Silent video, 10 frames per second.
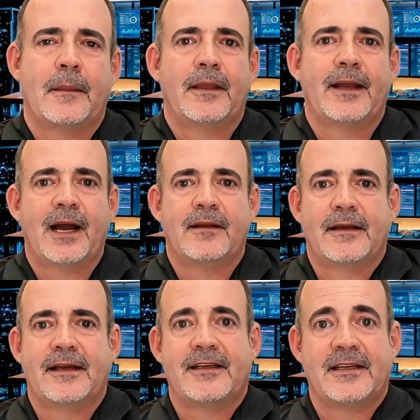Without
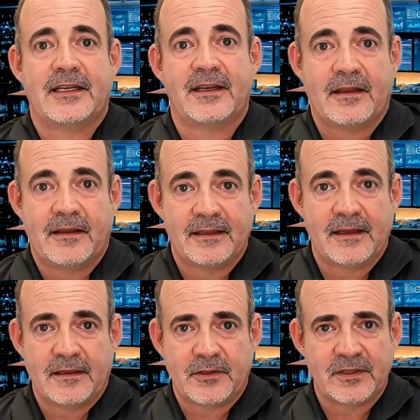this skill,
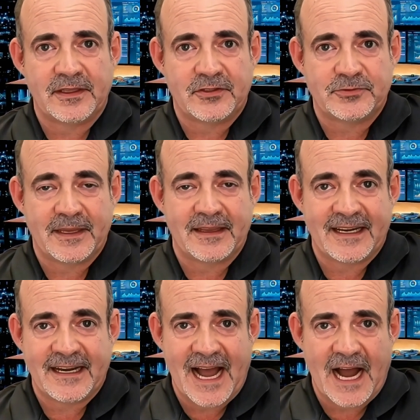you're either spending
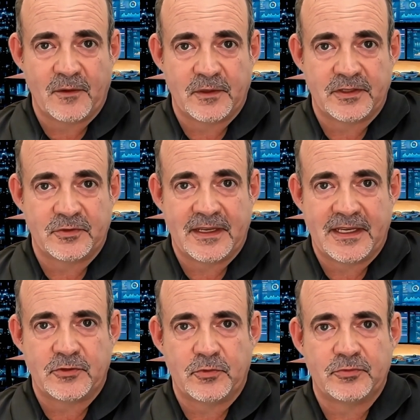an hour doing
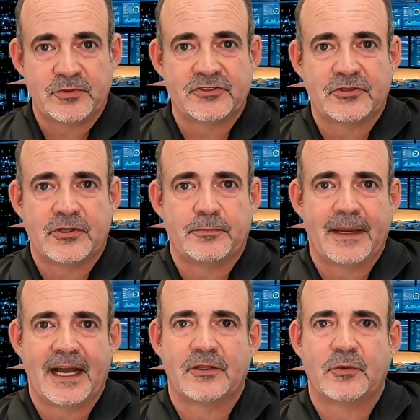keyword research
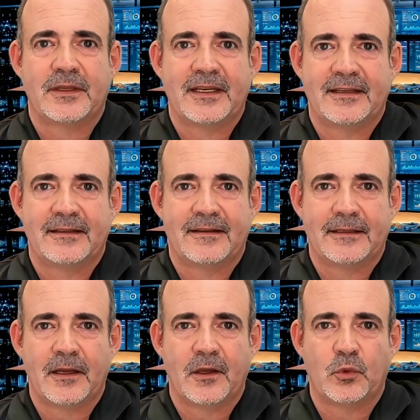manually,
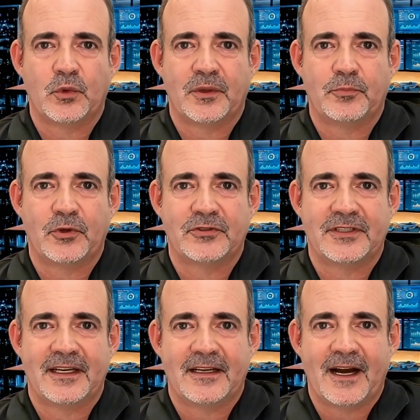or you're
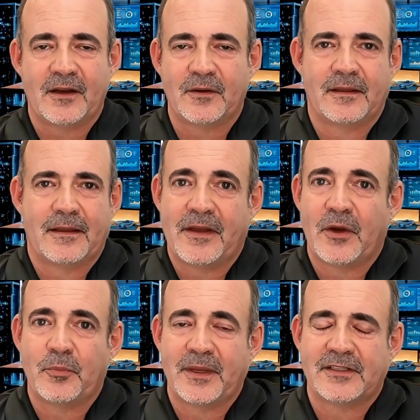posting a title
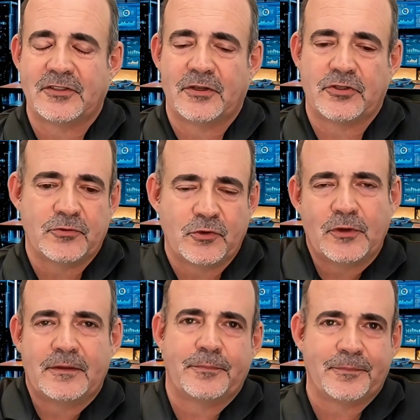nobody searched for.